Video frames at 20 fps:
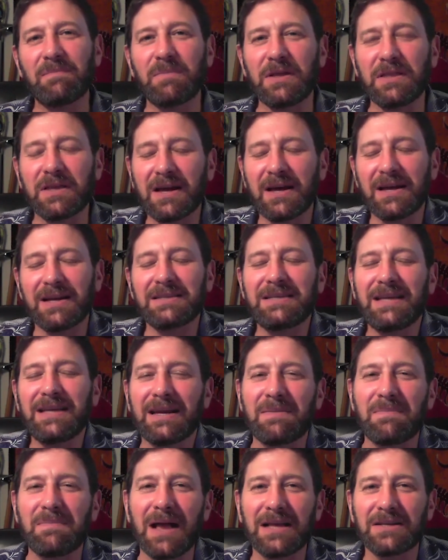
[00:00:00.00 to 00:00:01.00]
Be the kind of
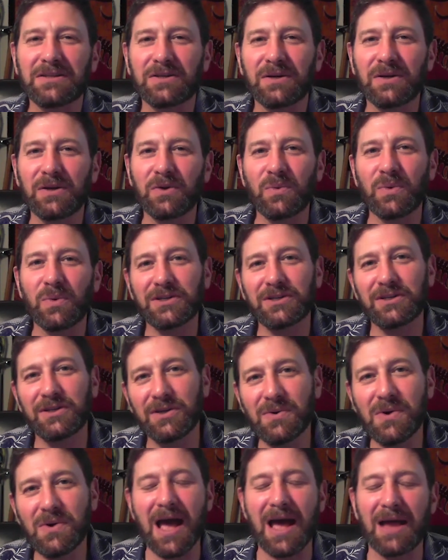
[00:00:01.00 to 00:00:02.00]
tandem master you wished
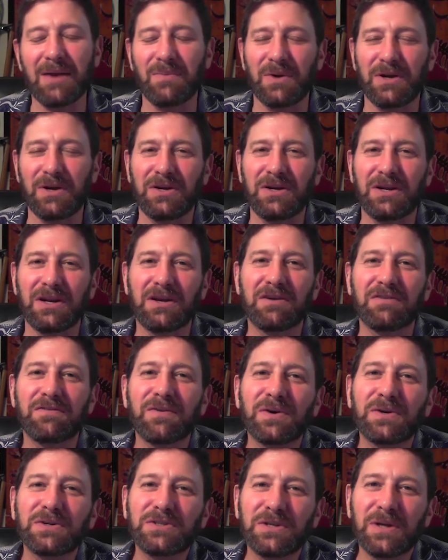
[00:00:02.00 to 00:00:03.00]
you had when you did your
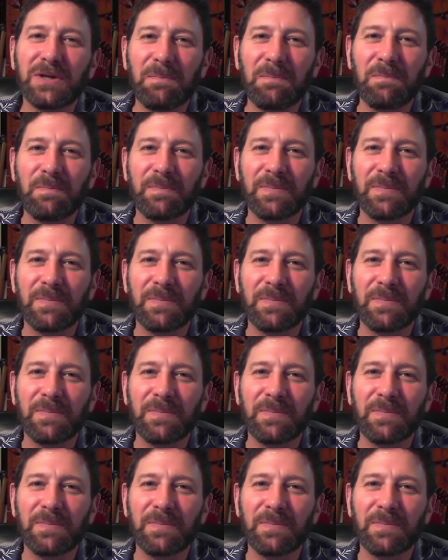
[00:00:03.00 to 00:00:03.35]
first jump.